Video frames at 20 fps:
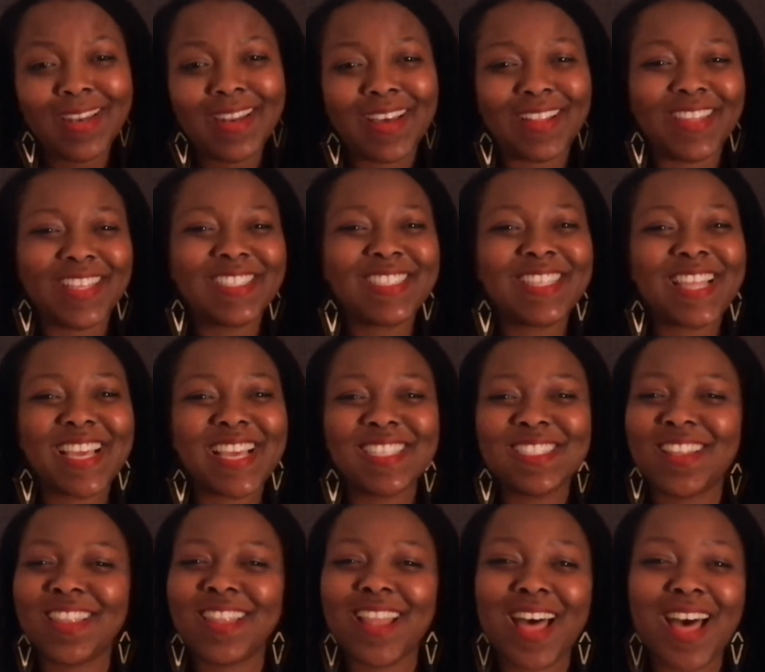Now, this takes
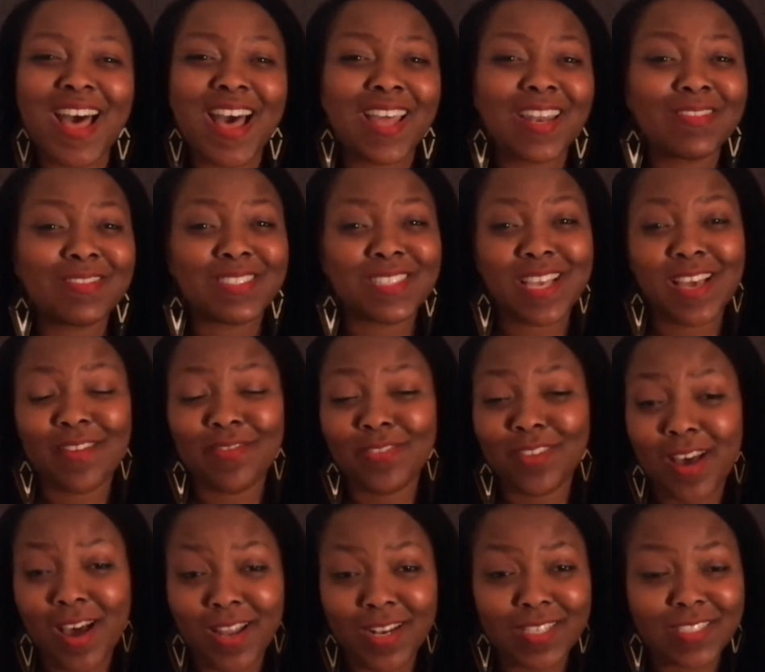a lot of
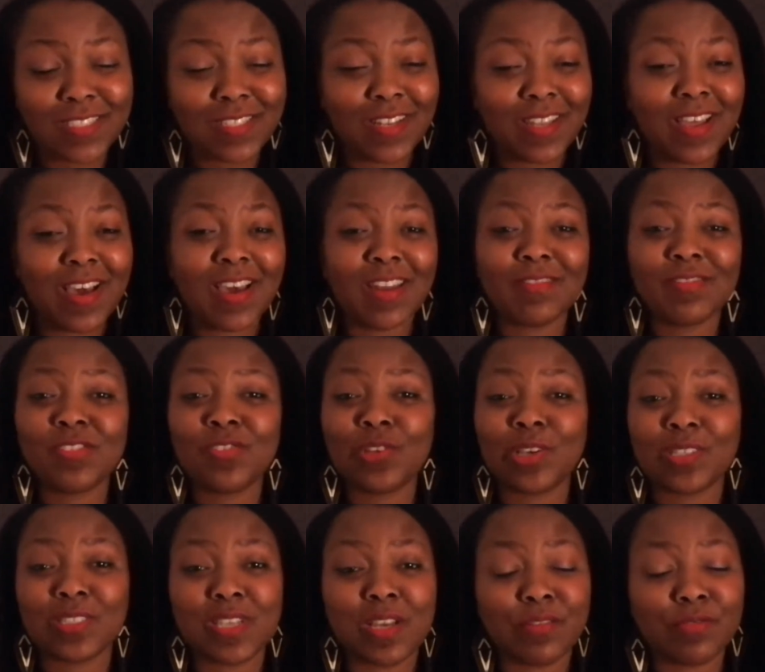self-knowledge, a lot of
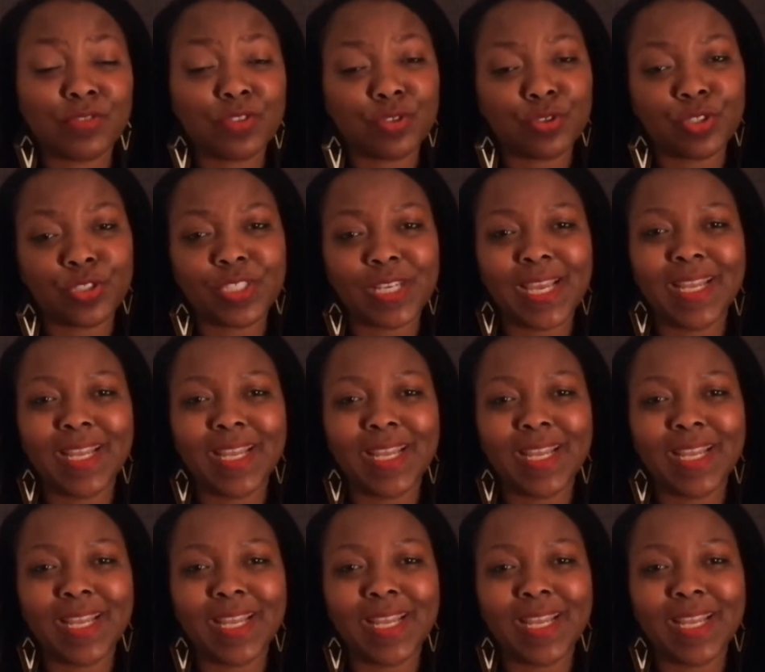self-search.